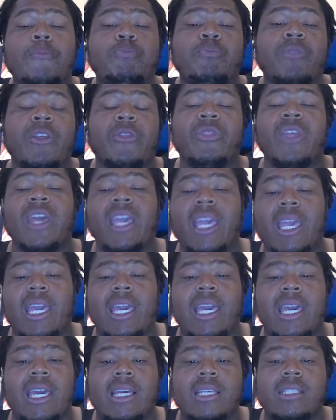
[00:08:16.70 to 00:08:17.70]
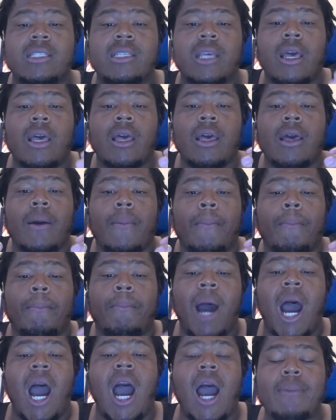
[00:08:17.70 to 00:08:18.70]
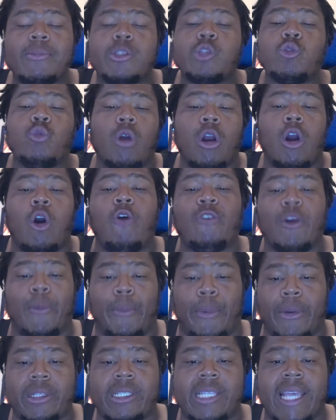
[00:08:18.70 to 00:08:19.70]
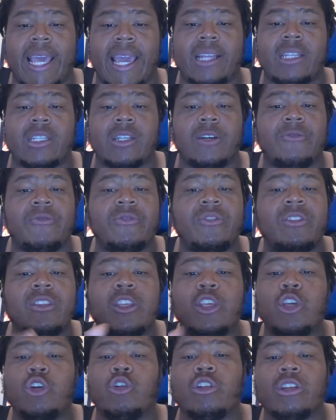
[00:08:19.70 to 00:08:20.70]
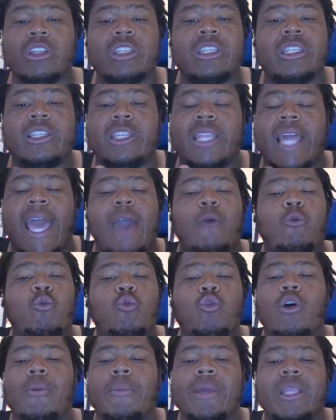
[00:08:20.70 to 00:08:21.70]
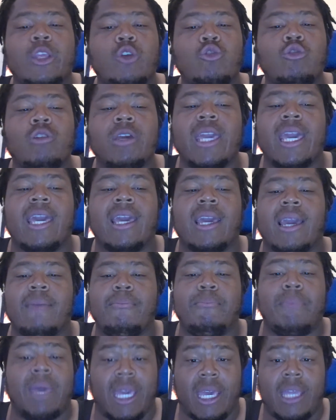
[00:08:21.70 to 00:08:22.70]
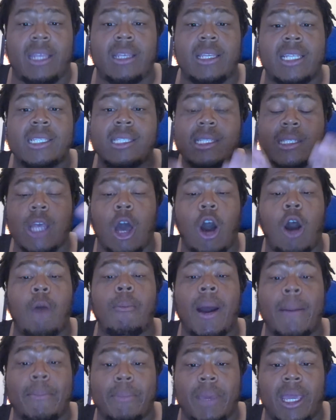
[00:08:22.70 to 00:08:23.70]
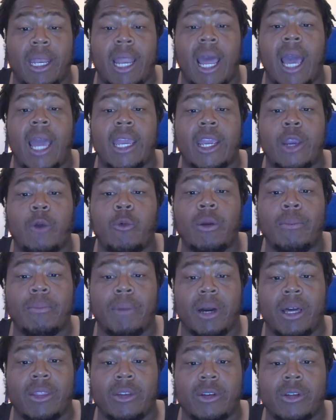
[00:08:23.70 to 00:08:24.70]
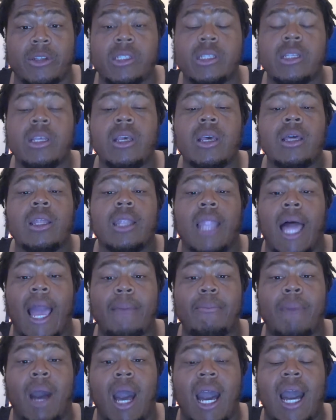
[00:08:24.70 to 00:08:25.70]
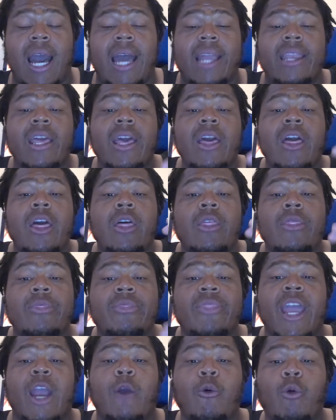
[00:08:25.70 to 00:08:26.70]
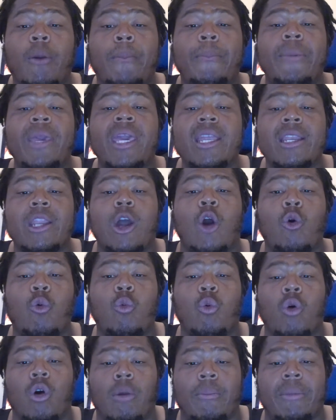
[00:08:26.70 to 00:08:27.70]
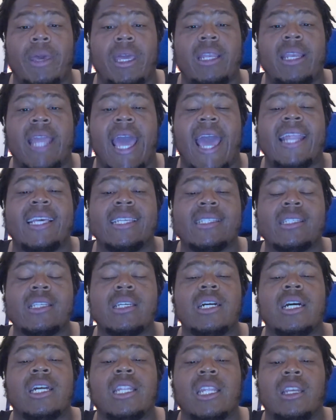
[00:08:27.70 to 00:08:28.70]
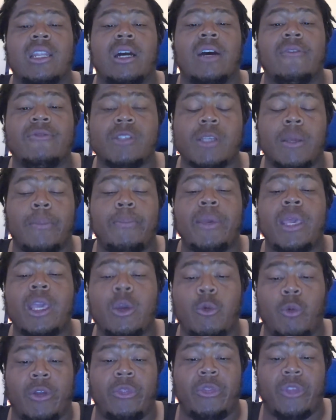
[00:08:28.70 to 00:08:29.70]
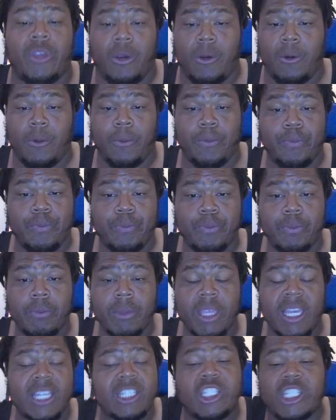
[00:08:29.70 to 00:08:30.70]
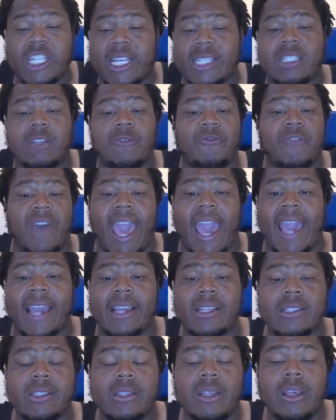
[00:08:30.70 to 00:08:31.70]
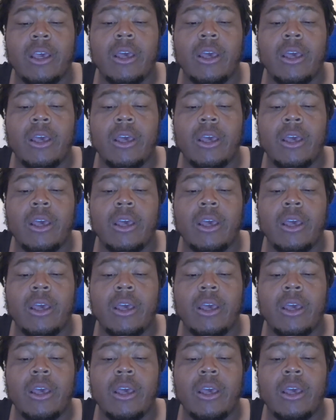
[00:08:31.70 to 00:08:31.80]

The thing is, moms who are overprotective, that woman you get, men, this is all my men out here with mothers like mine, there will be no woman that is good enough to be with you. It's just the facts.